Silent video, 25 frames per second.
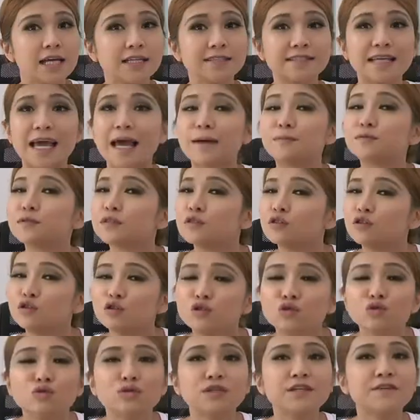It's
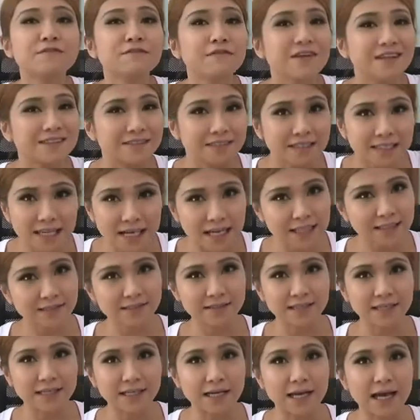absolutely
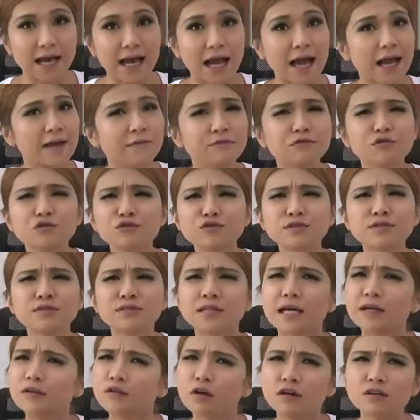fantastic. I've
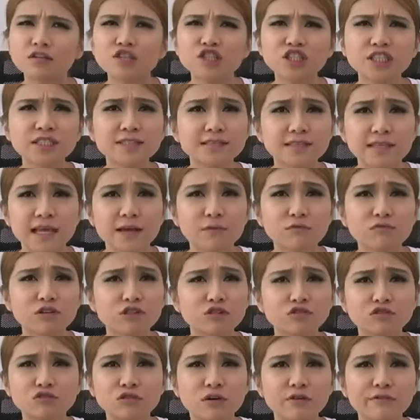used Synology's
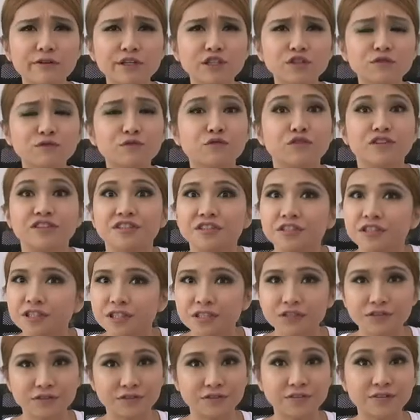network storage for
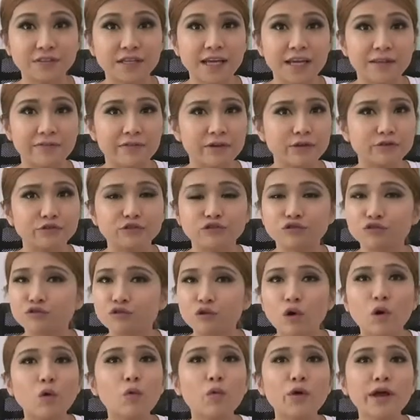years, and there's
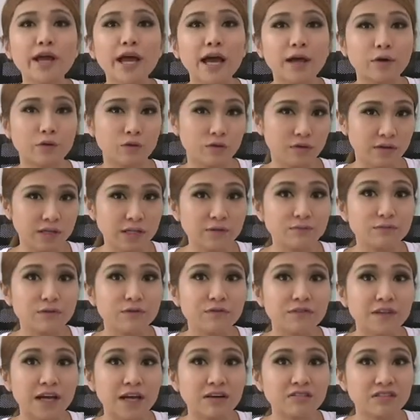no way I could live
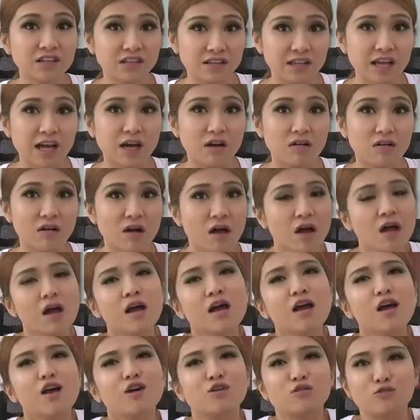without it now.
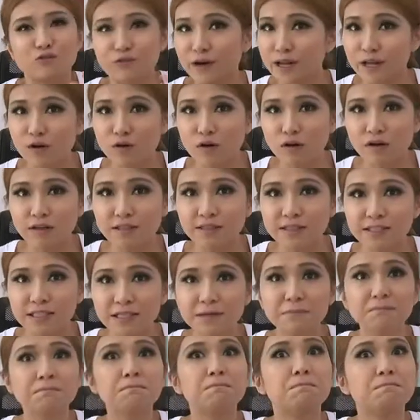Great
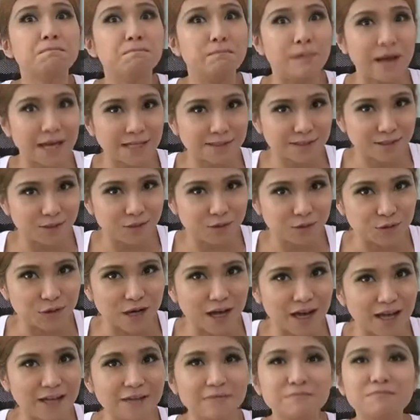quality, best
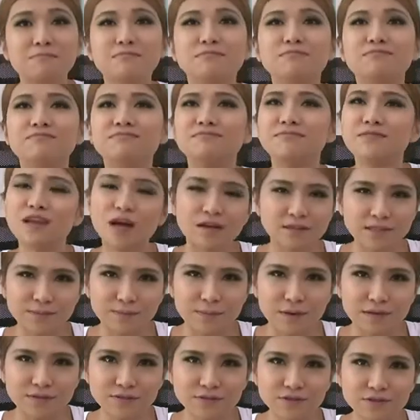UI. Not
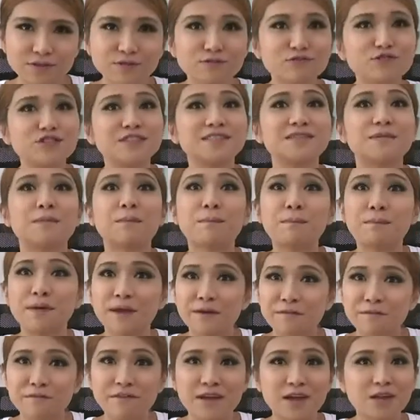sponsored, just a
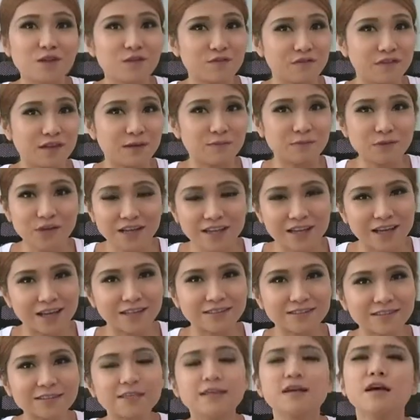big fan of their
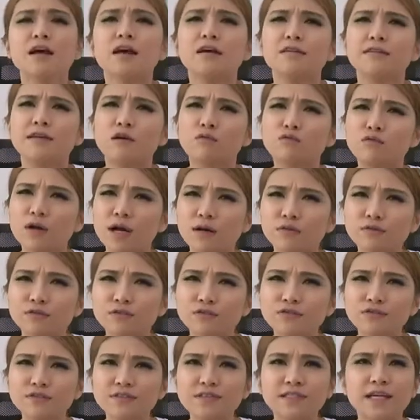products. Their
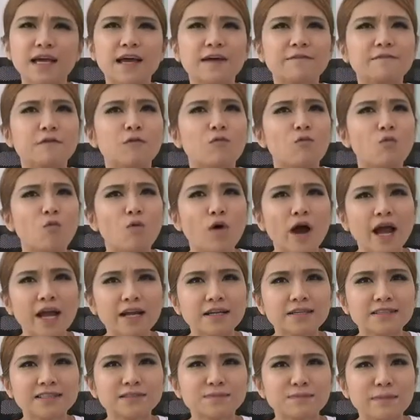routers have a
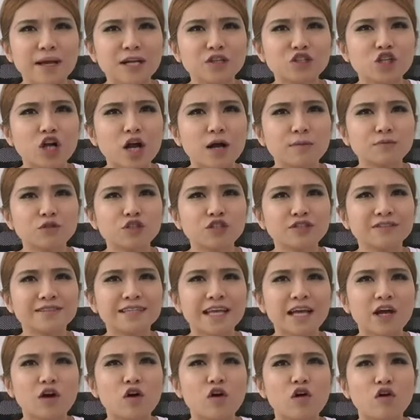wireless mesh option
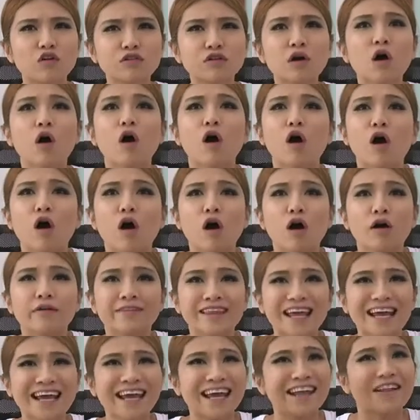that
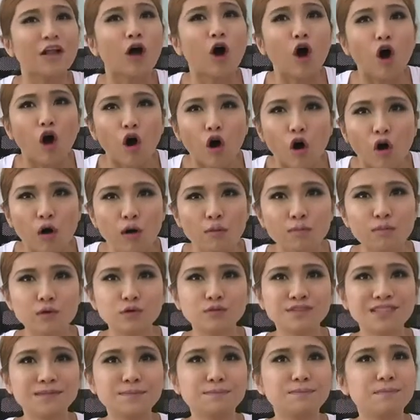can
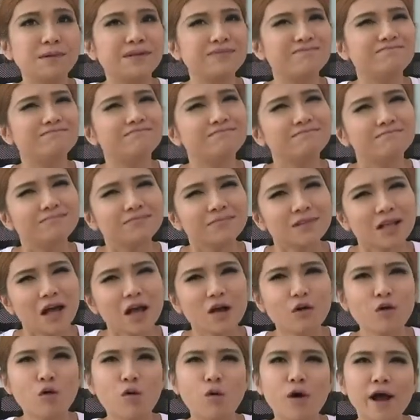almost but
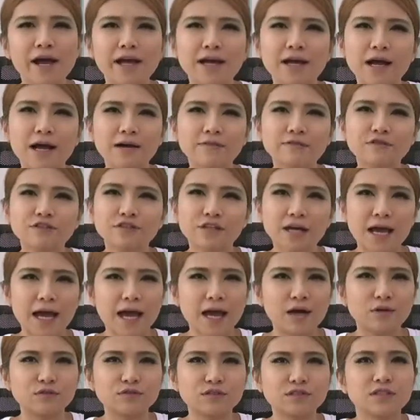not quite cover the
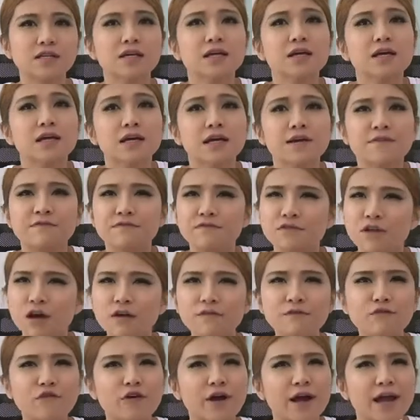house. If
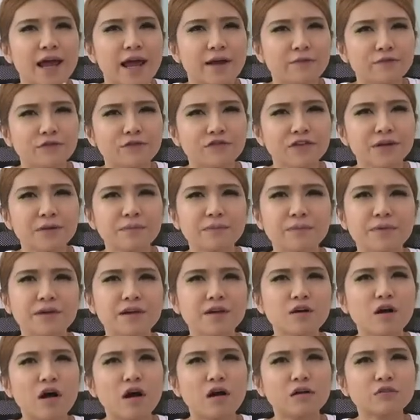not for everything
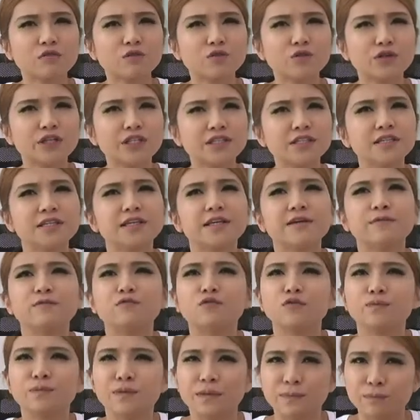being concrete, it
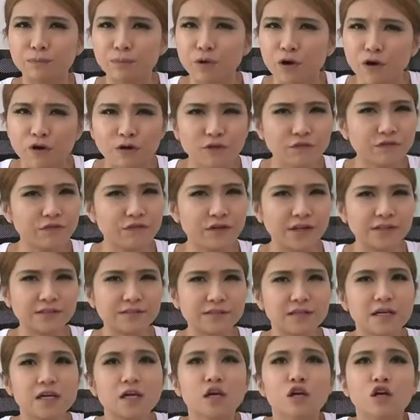would be
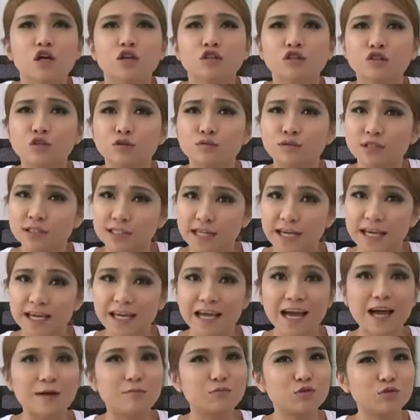perfect. So
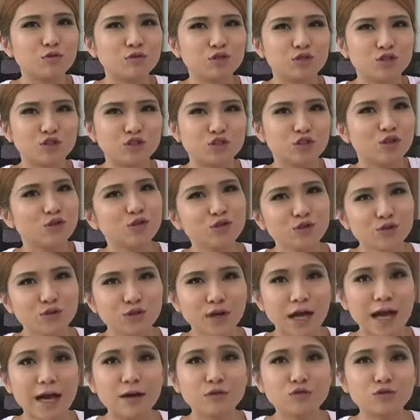today I'm going to show
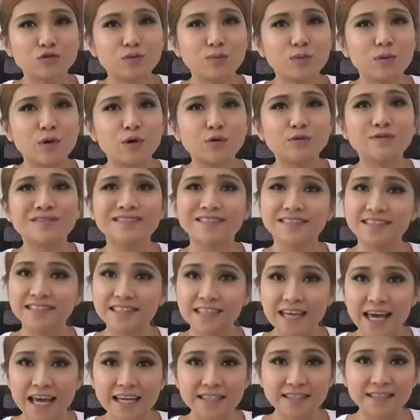you how to pull
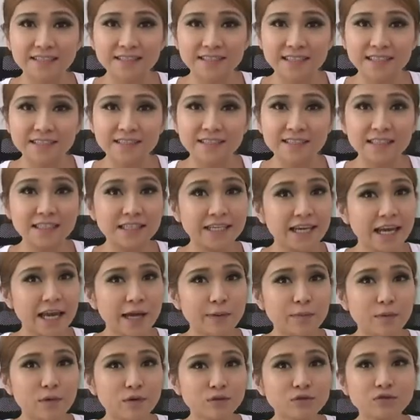Cat6e
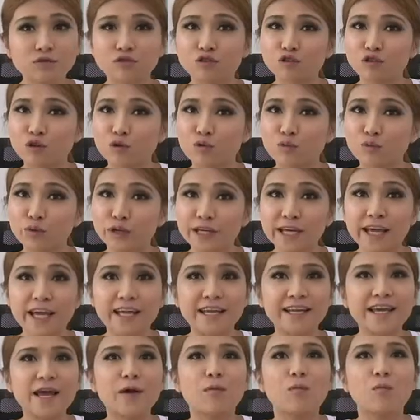cable so we
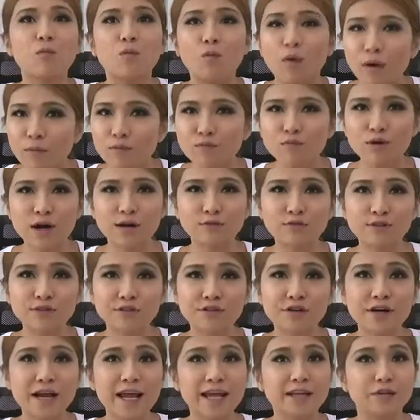can get 1
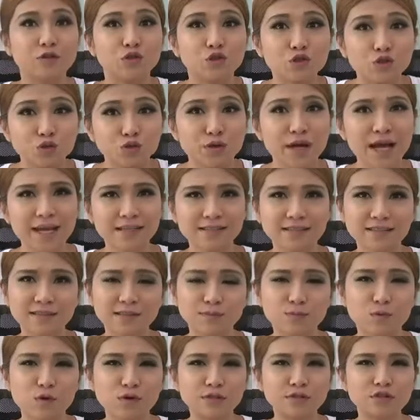router and 2
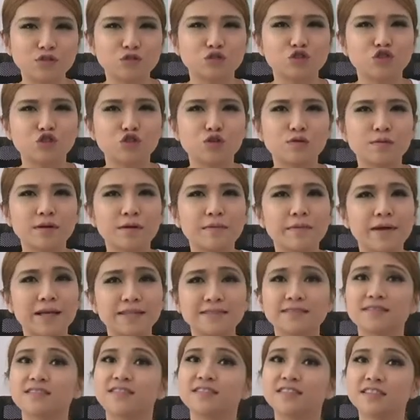access points to show up
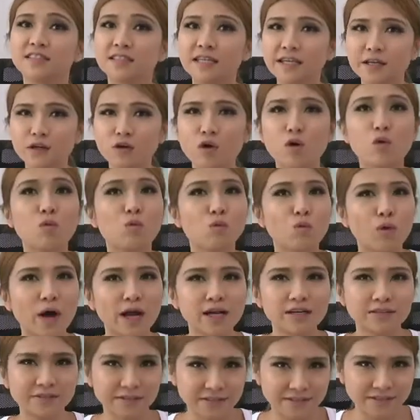as a single
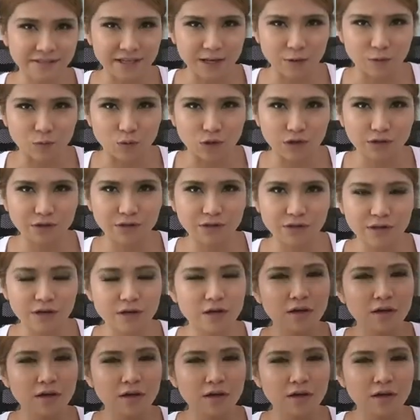wireless network.